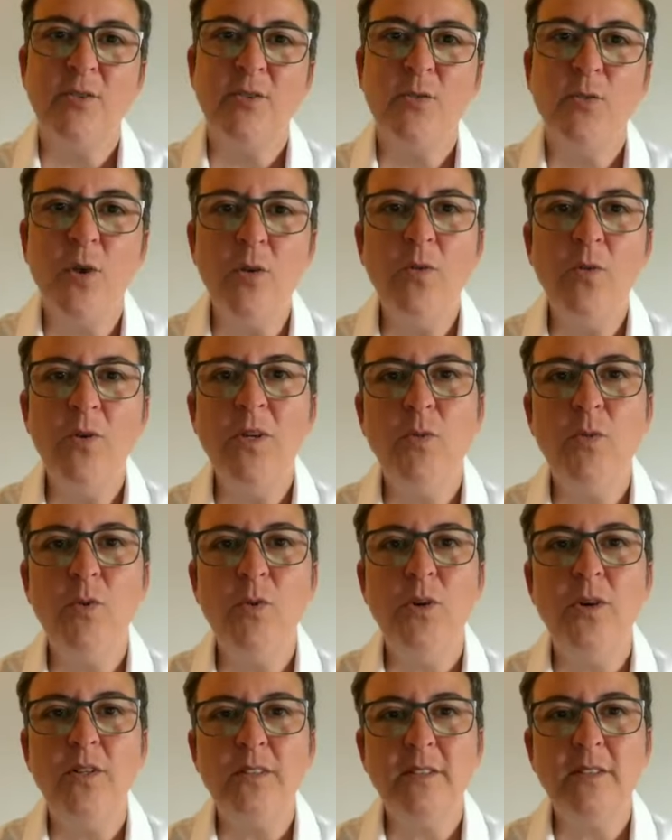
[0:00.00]
What would a
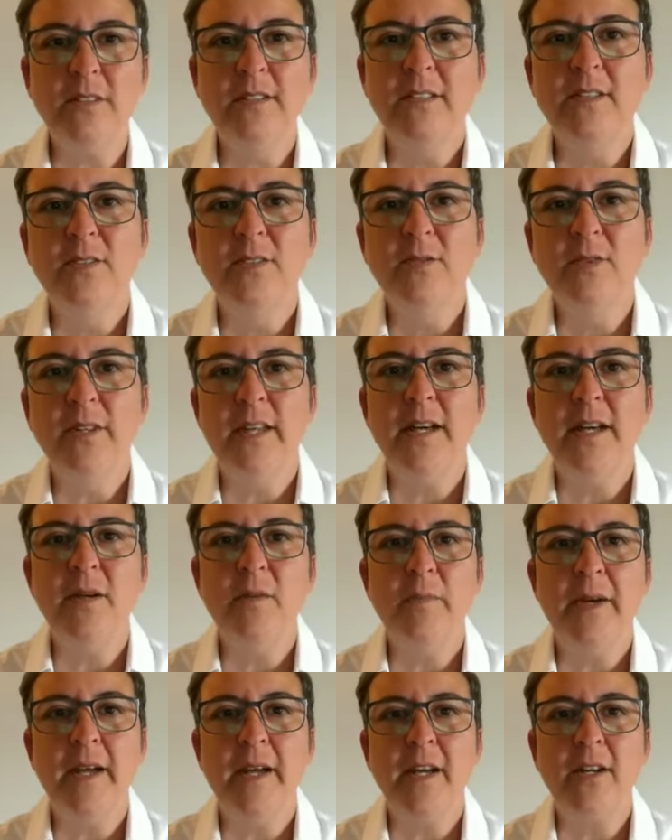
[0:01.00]
world without a
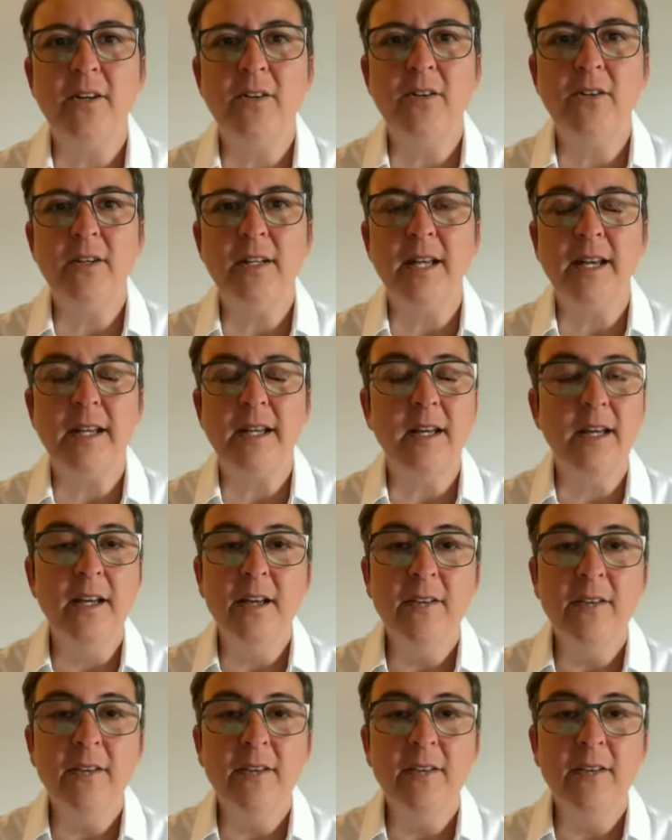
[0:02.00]
bank look like?